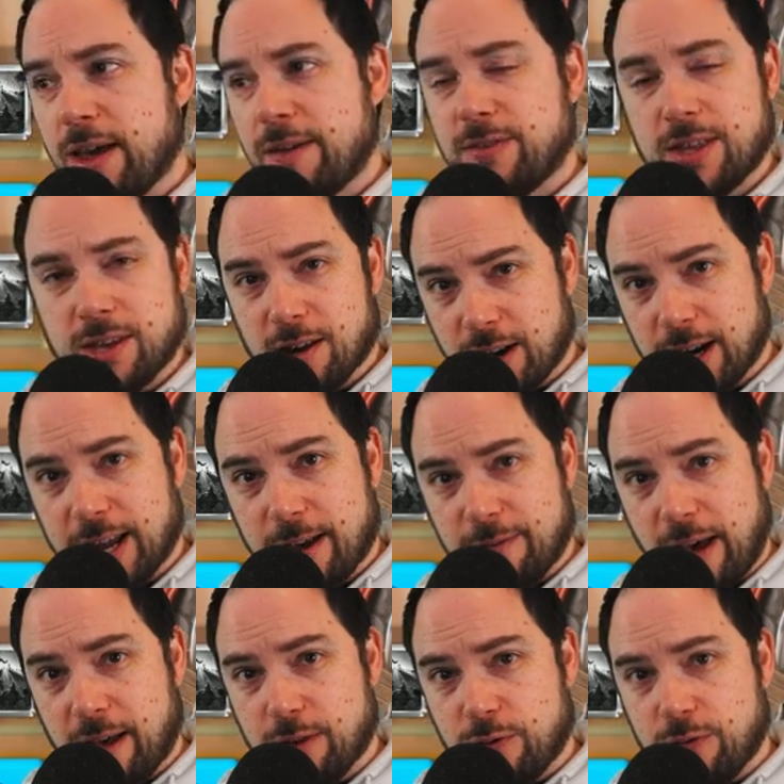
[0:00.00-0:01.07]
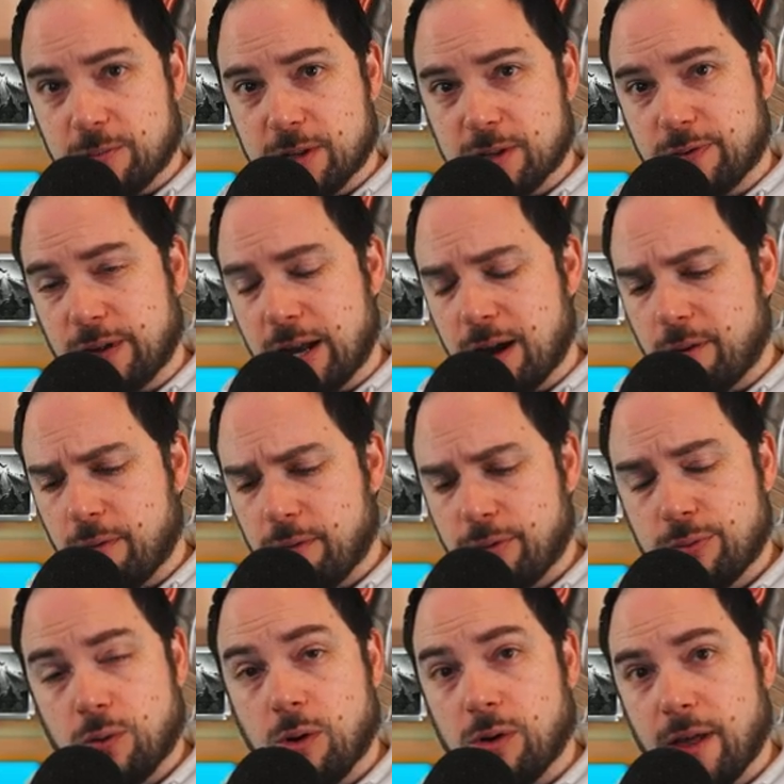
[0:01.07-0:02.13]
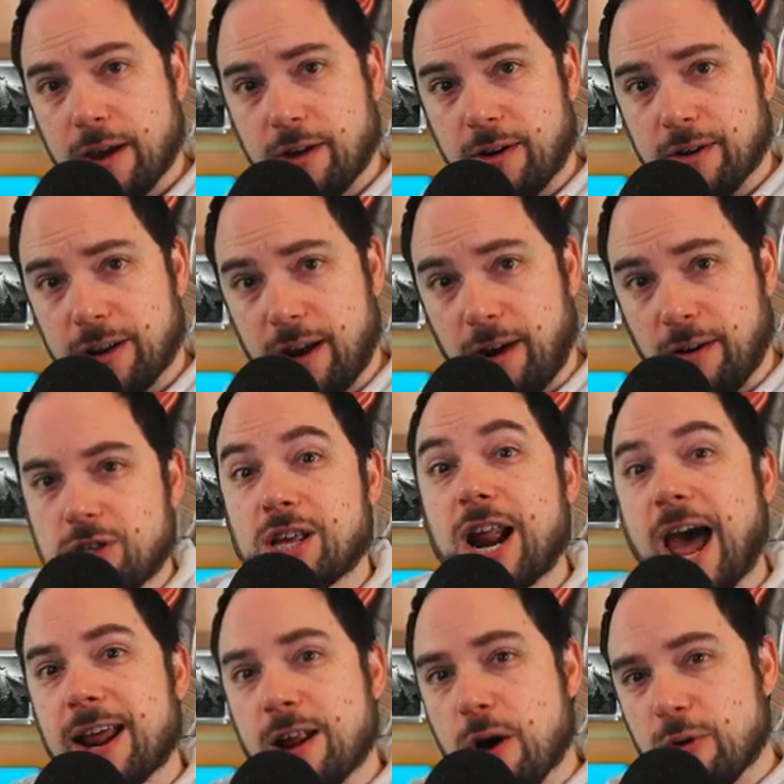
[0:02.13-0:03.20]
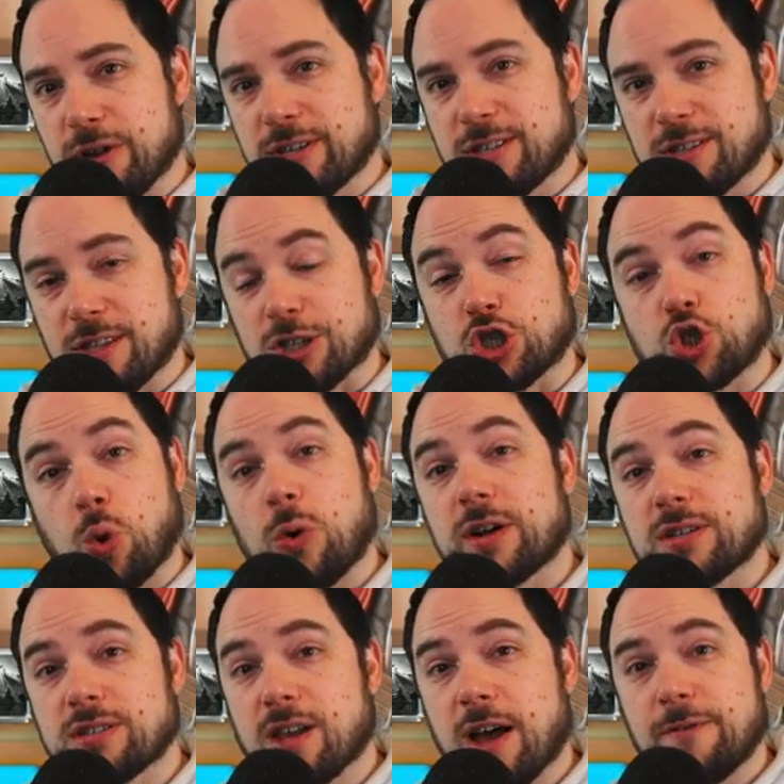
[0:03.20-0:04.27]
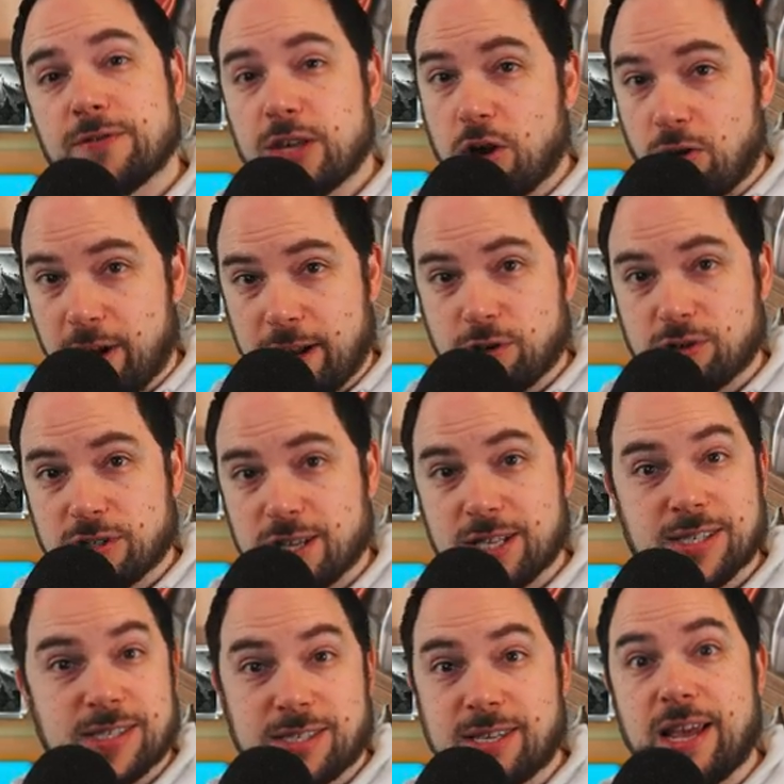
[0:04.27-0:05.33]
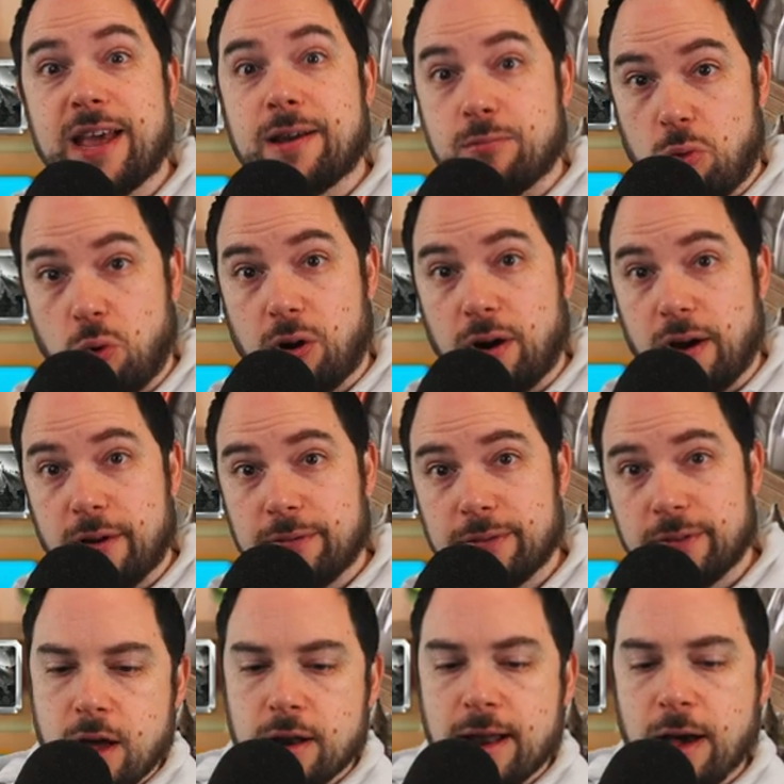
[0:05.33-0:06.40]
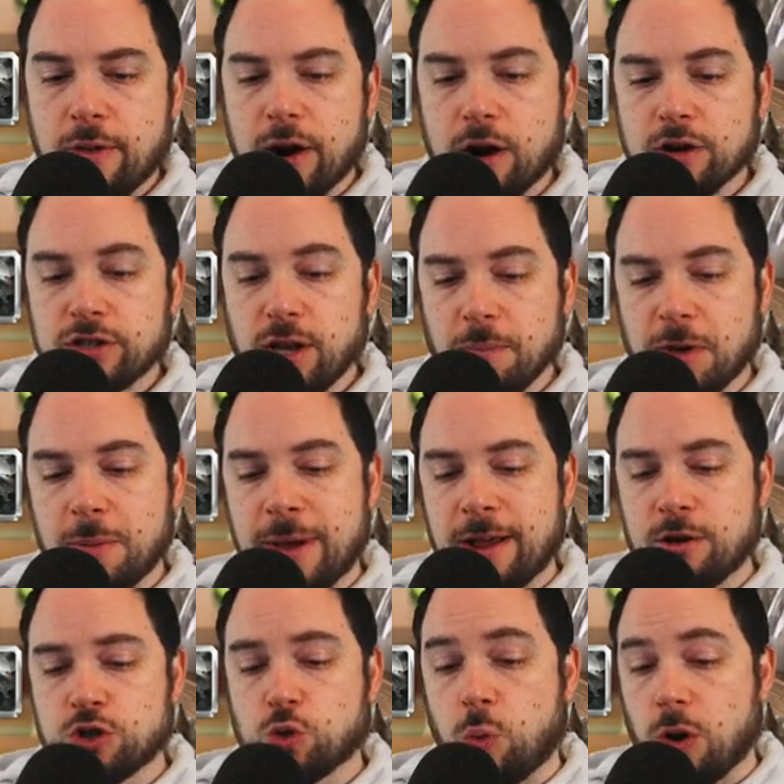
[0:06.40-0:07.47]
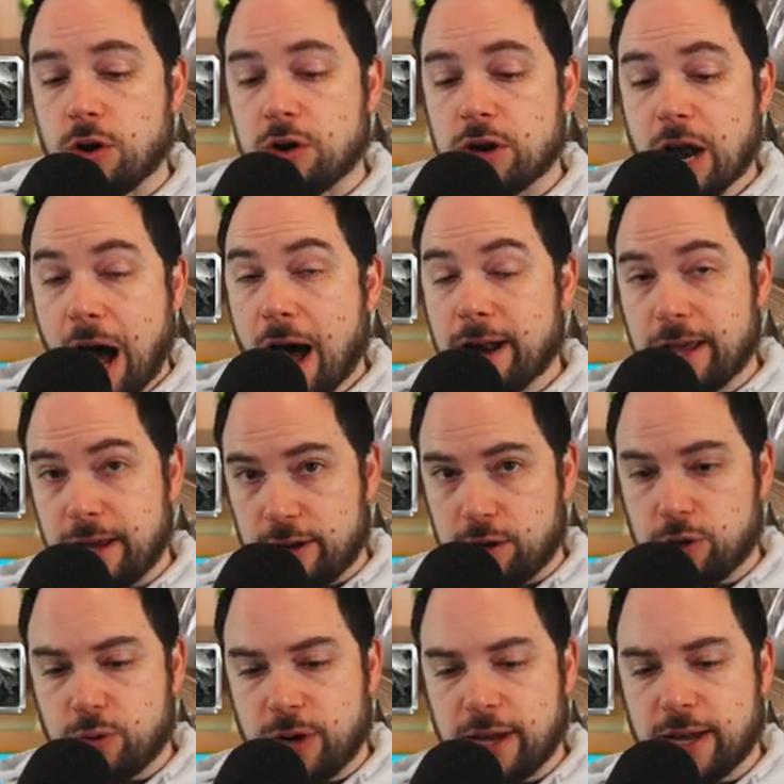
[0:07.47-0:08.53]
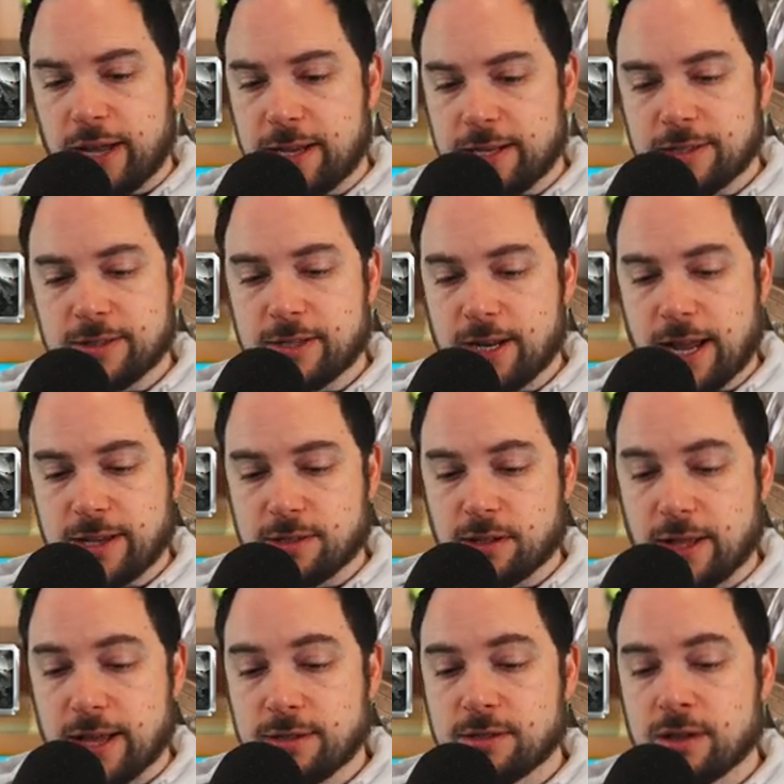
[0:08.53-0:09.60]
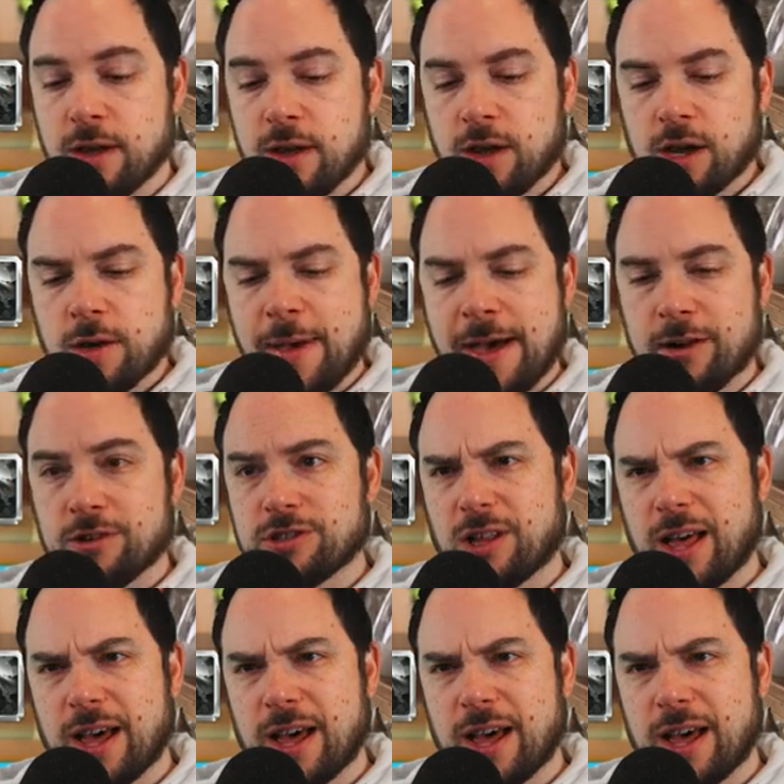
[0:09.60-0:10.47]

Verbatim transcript: if you think you're going to get value from this video, throw a like on here so that I know this is the sort of stuff that you're interested in seeing more of. Now, there are some commanders we're not including in today's list. Commanders